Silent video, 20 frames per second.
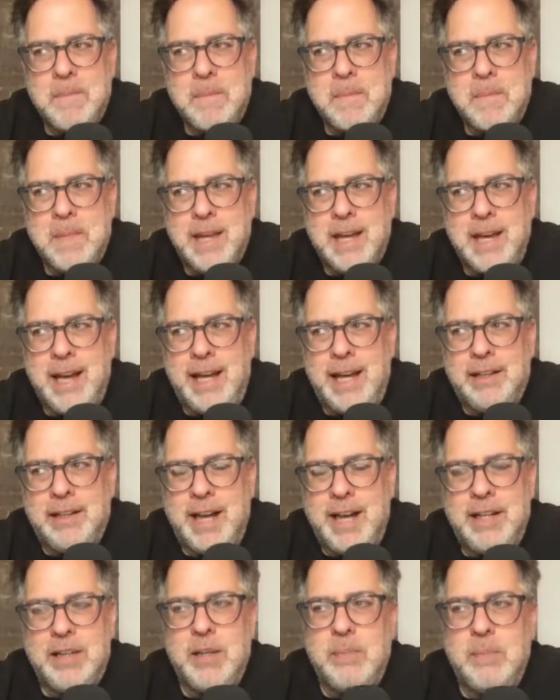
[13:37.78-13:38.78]

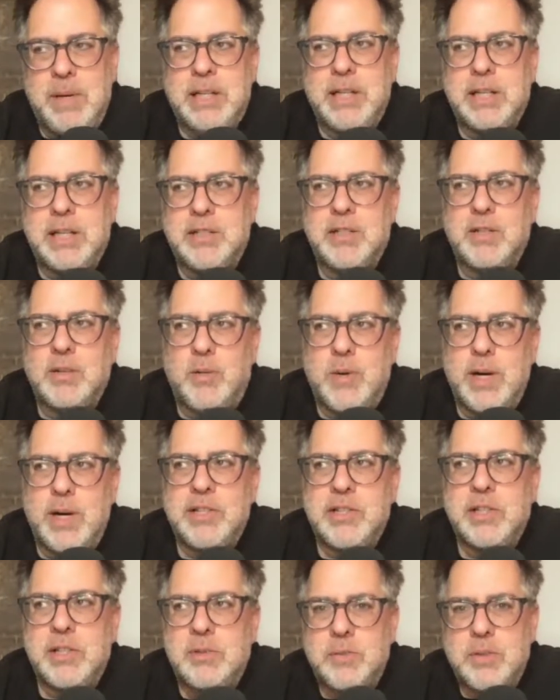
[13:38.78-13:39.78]
the biggest
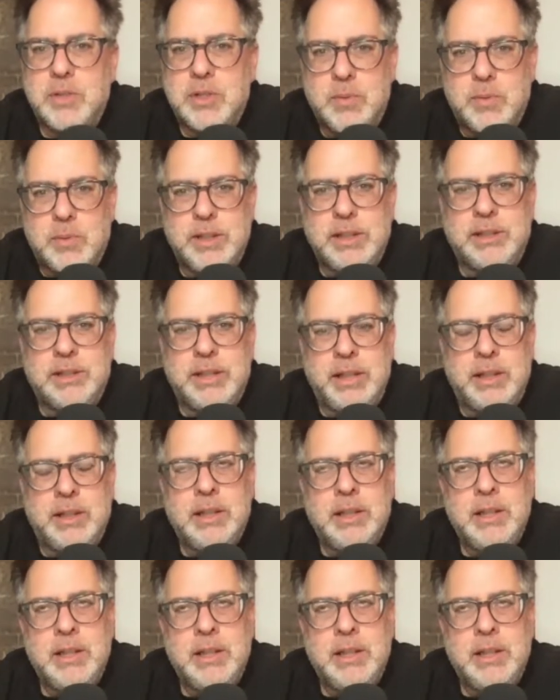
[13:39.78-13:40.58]
question was really,